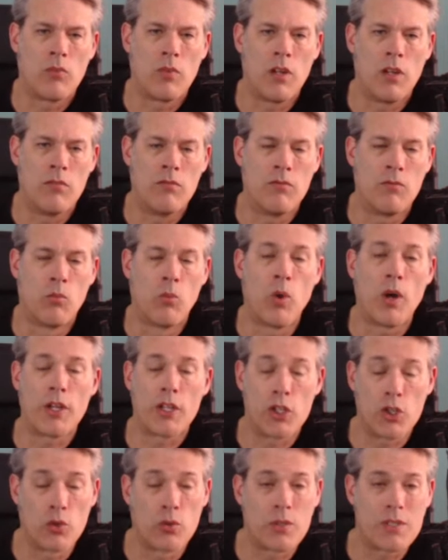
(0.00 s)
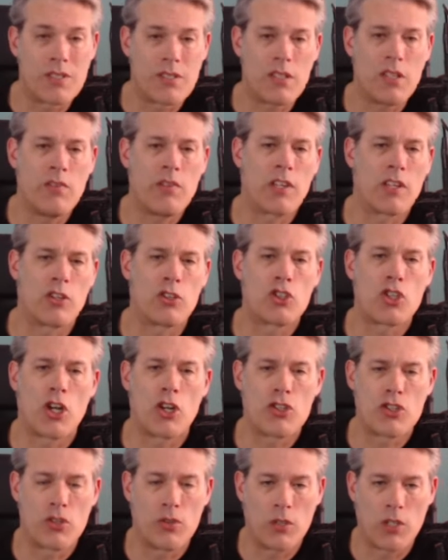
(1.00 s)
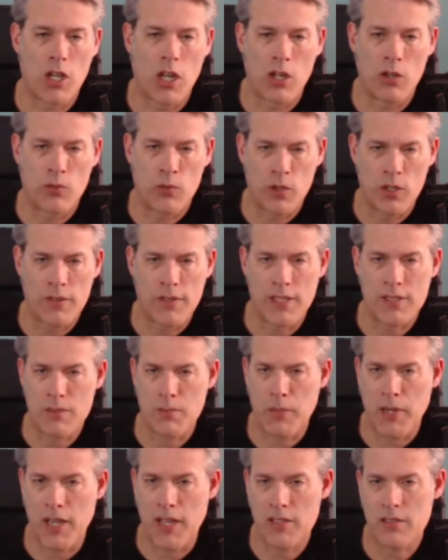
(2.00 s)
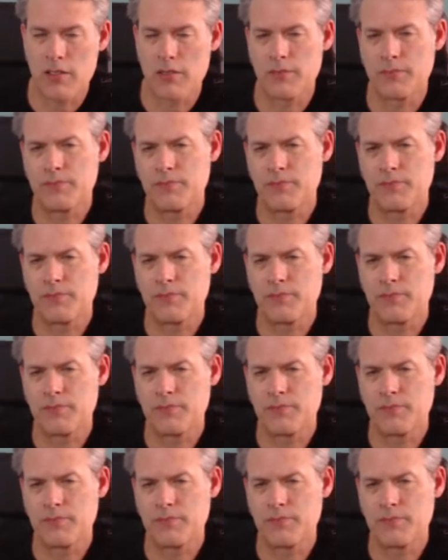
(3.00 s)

of what you're receiving and they're charging you a dollar for it, that's a pass.